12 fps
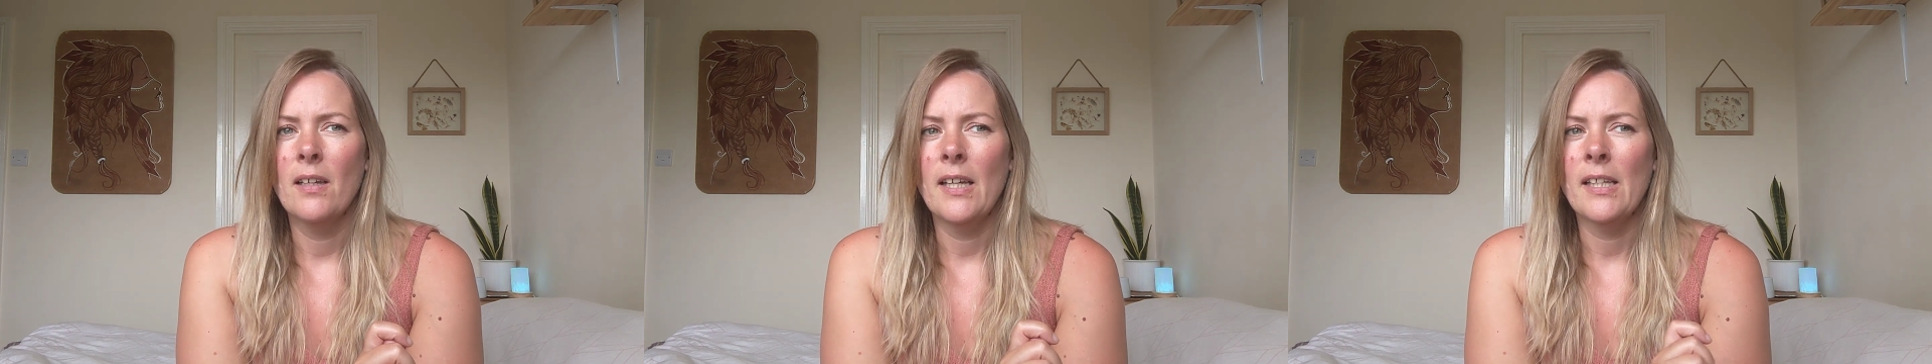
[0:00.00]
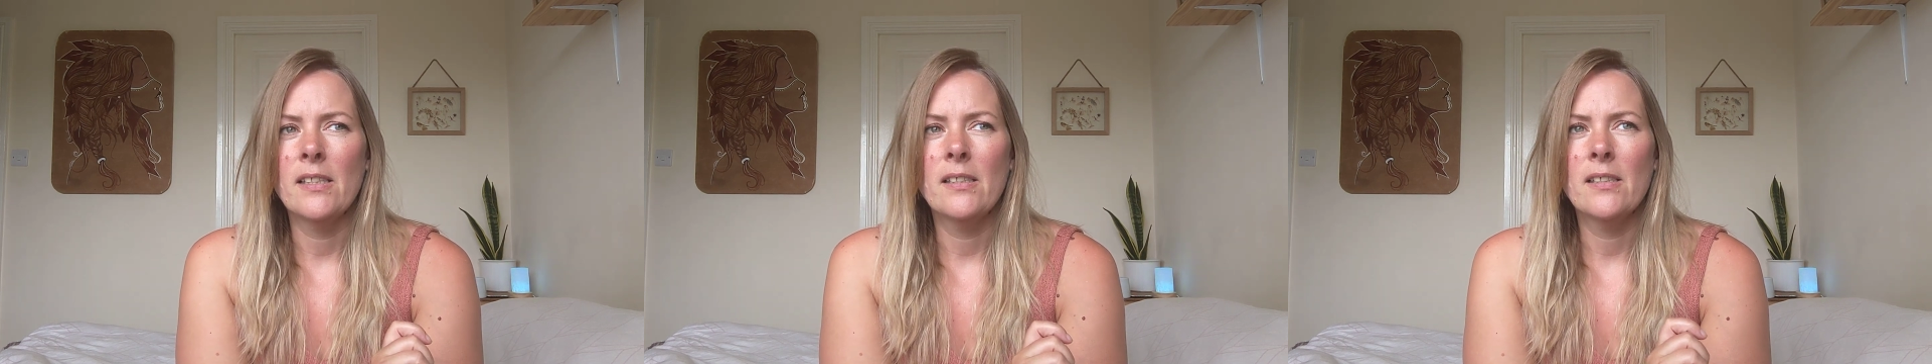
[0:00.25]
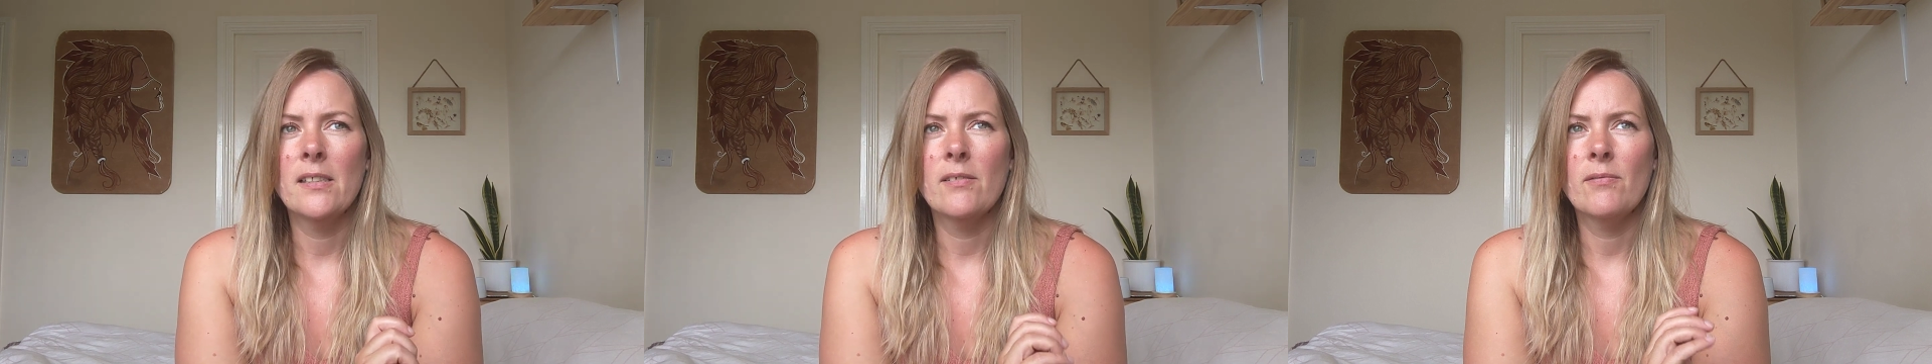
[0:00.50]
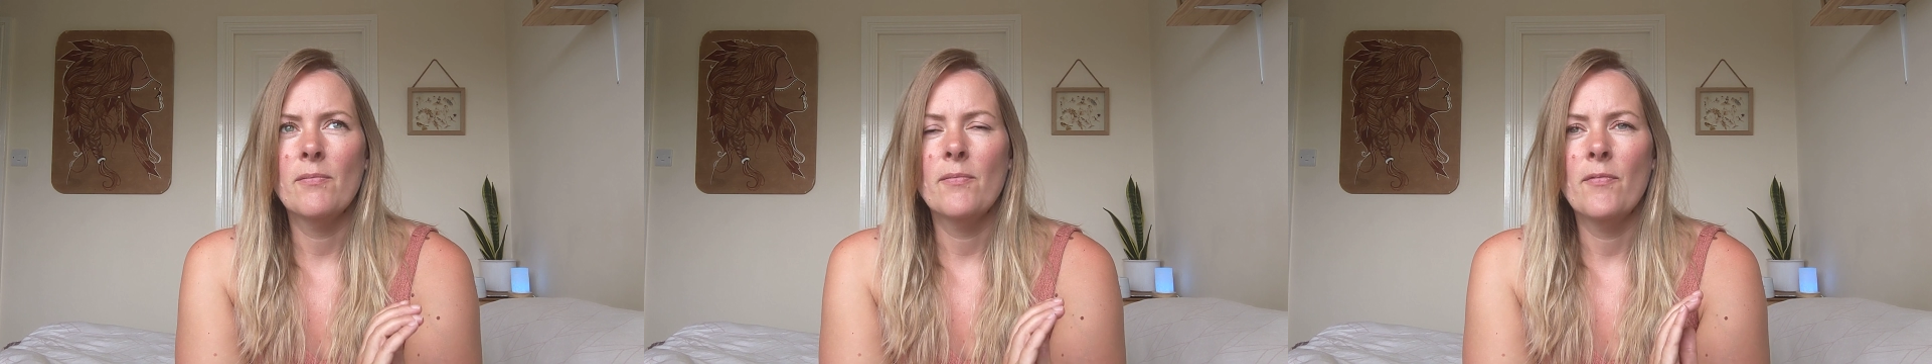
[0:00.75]
It's
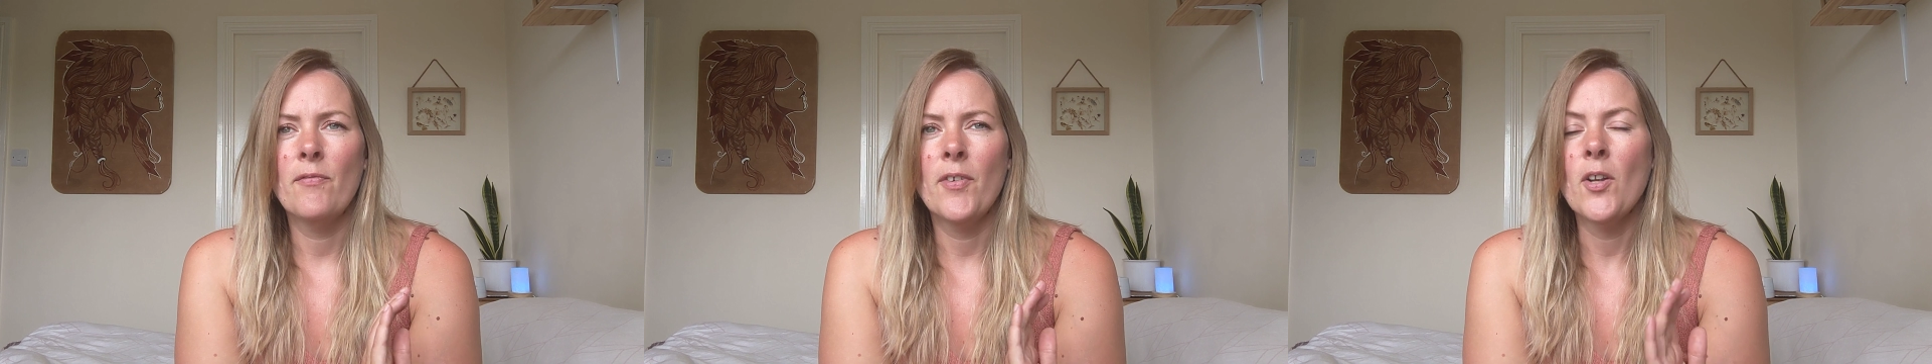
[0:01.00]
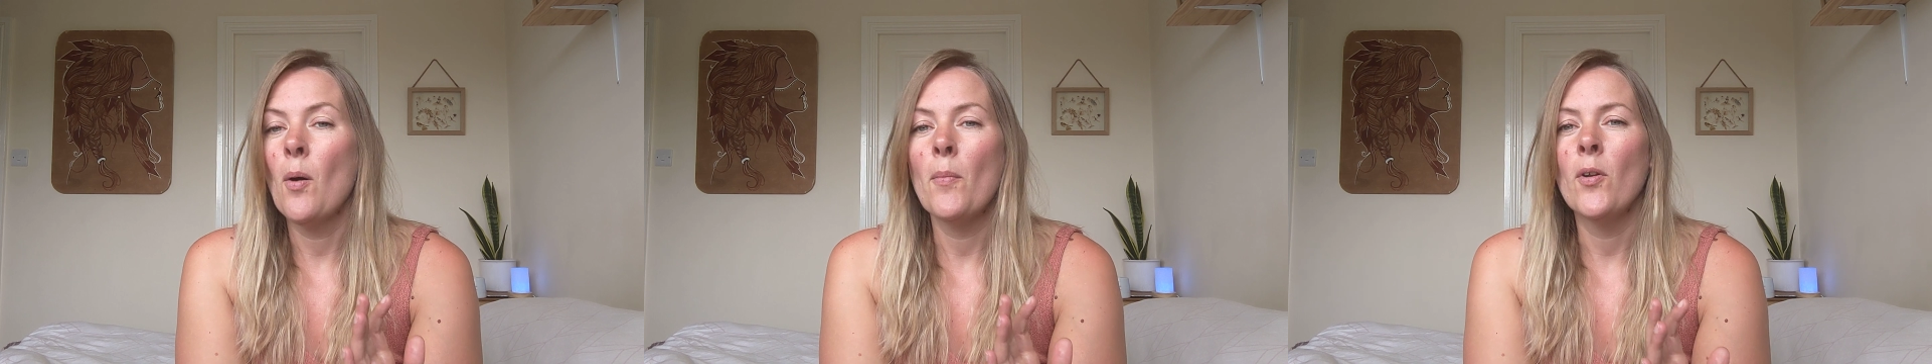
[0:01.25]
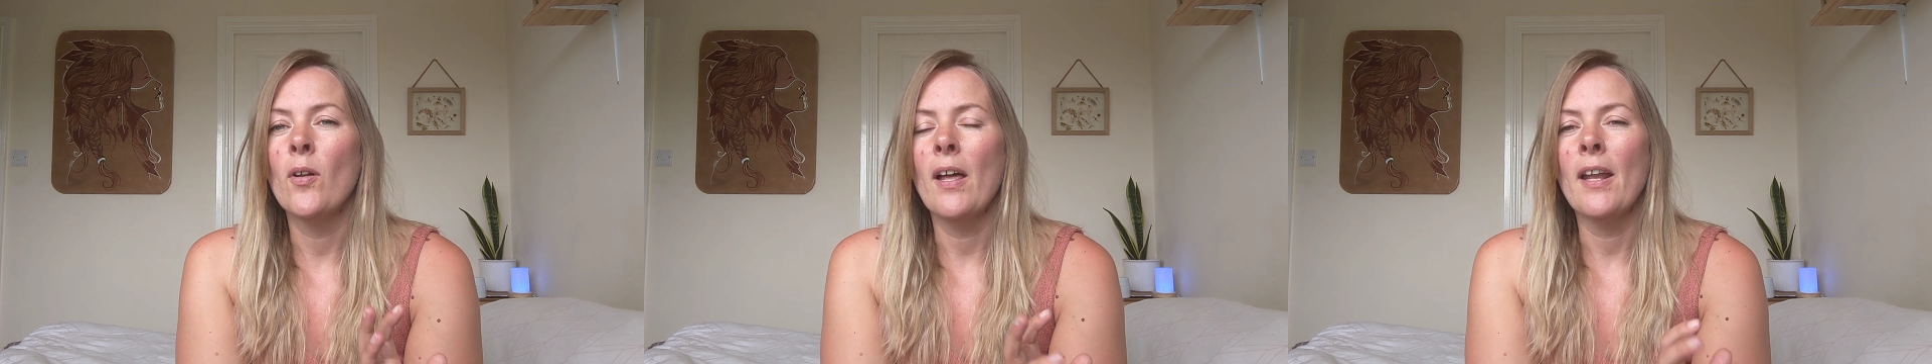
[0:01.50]
phenomenal,